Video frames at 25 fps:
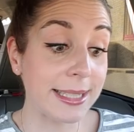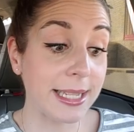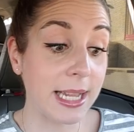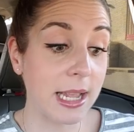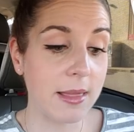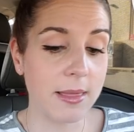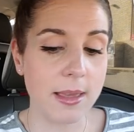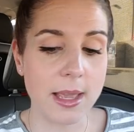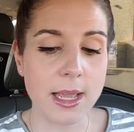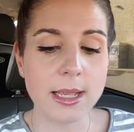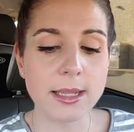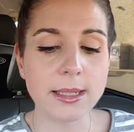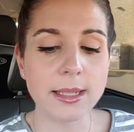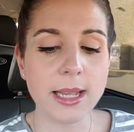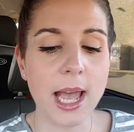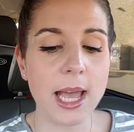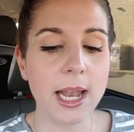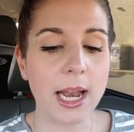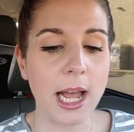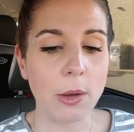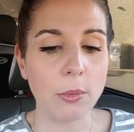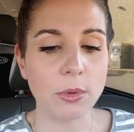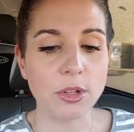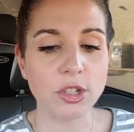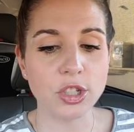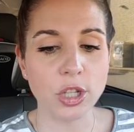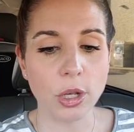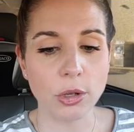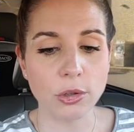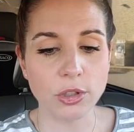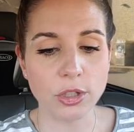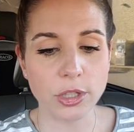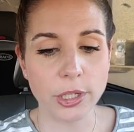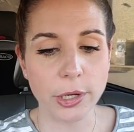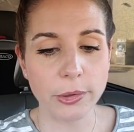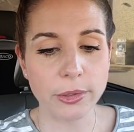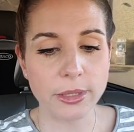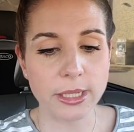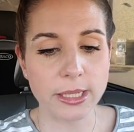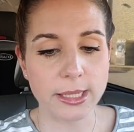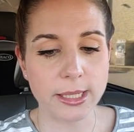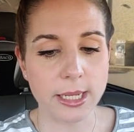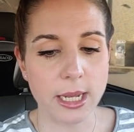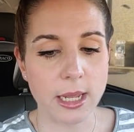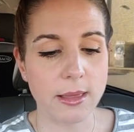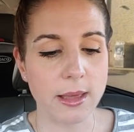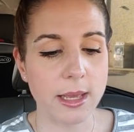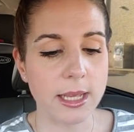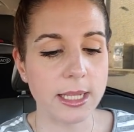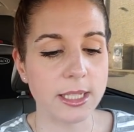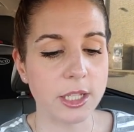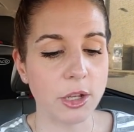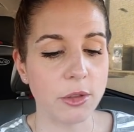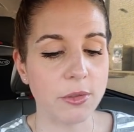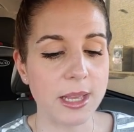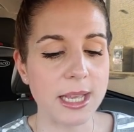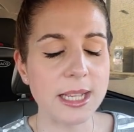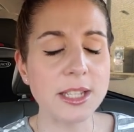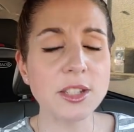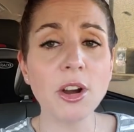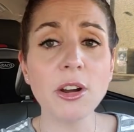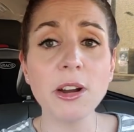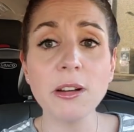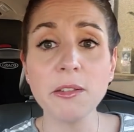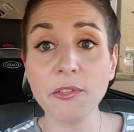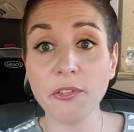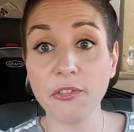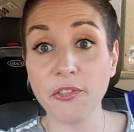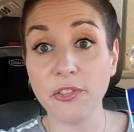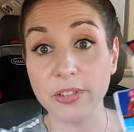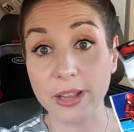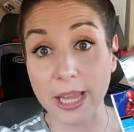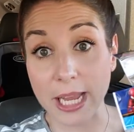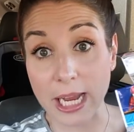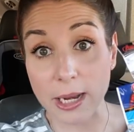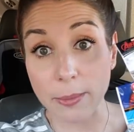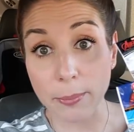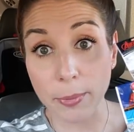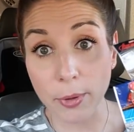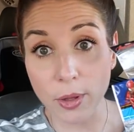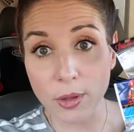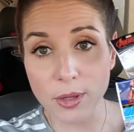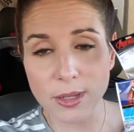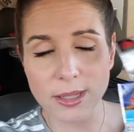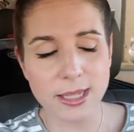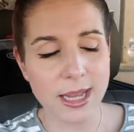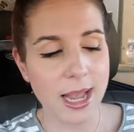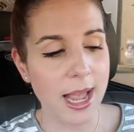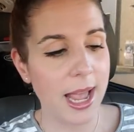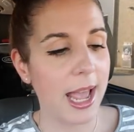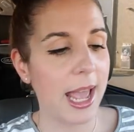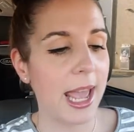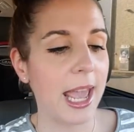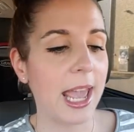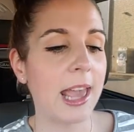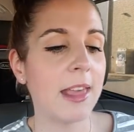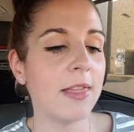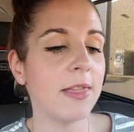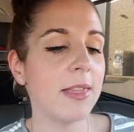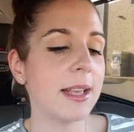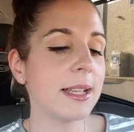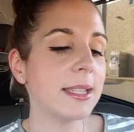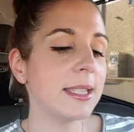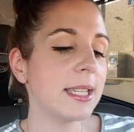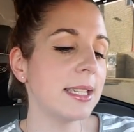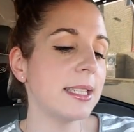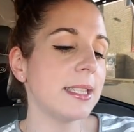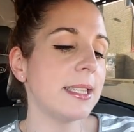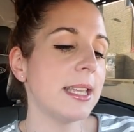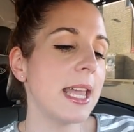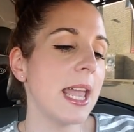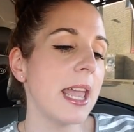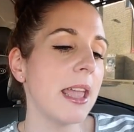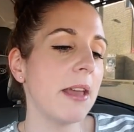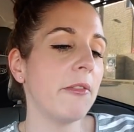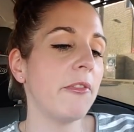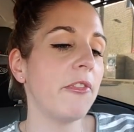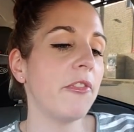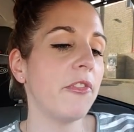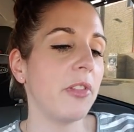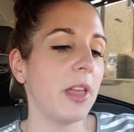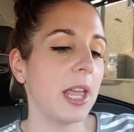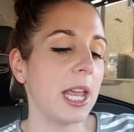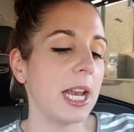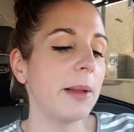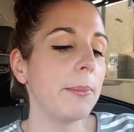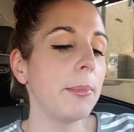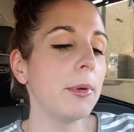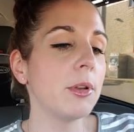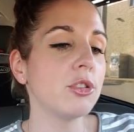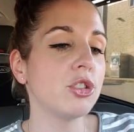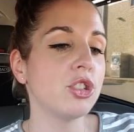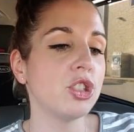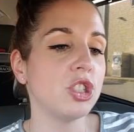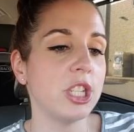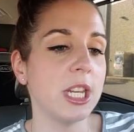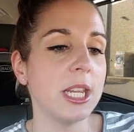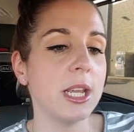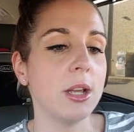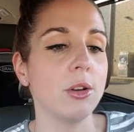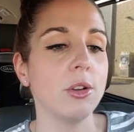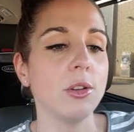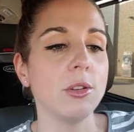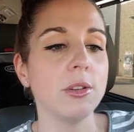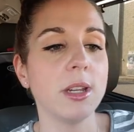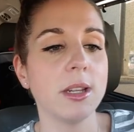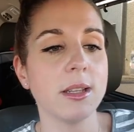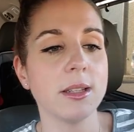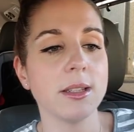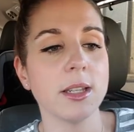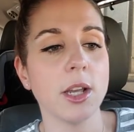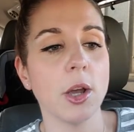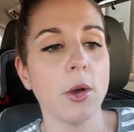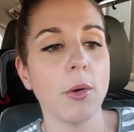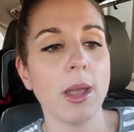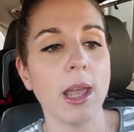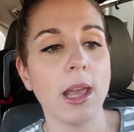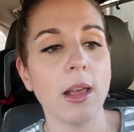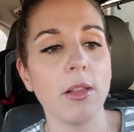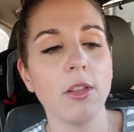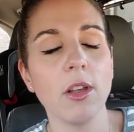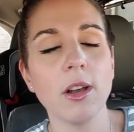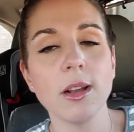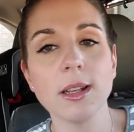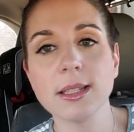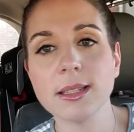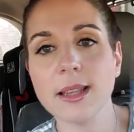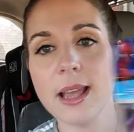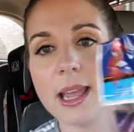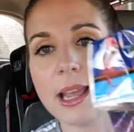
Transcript: seen these yet. I was so stoked to see these. So these are inflatables, and this is the inflatable shield. So it looks